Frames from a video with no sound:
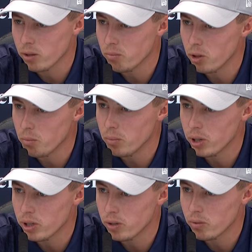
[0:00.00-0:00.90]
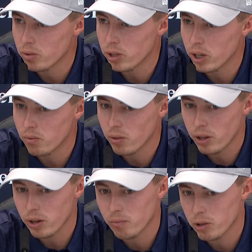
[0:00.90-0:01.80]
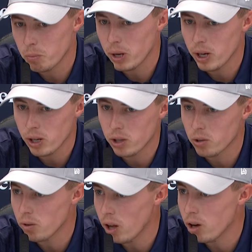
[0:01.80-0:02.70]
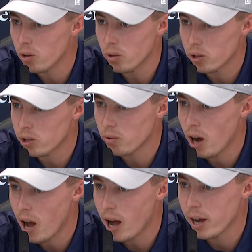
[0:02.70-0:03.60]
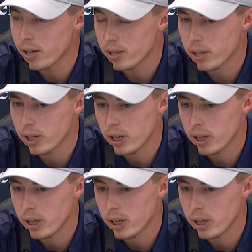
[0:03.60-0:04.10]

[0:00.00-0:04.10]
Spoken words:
some numbers and seeing whether I'm spinning it too low or too high, and